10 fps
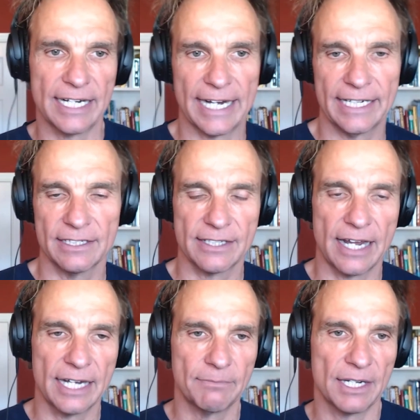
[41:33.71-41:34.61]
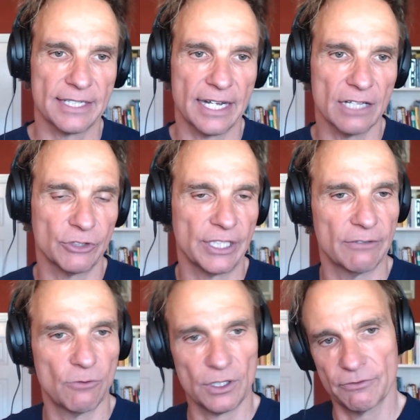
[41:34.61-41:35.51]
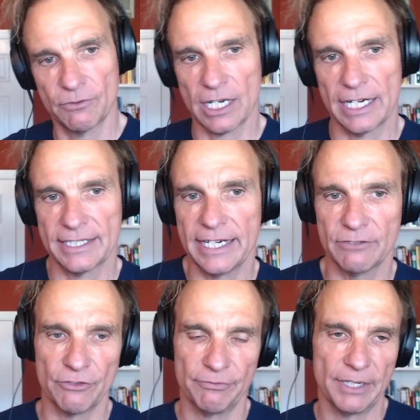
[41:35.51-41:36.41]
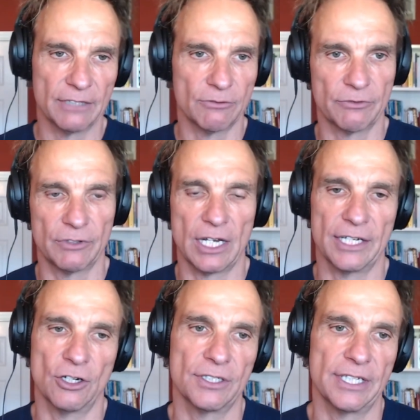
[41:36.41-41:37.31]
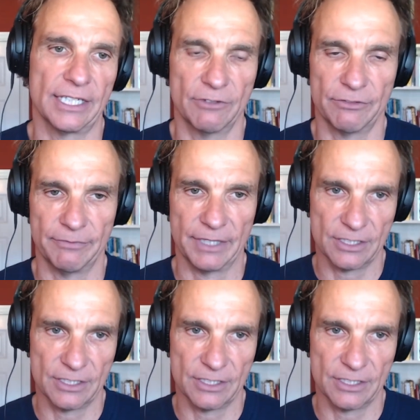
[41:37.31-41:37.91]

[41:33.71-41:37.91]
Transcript: I can decide myself, okay, what will I take with me and what will I not take with me?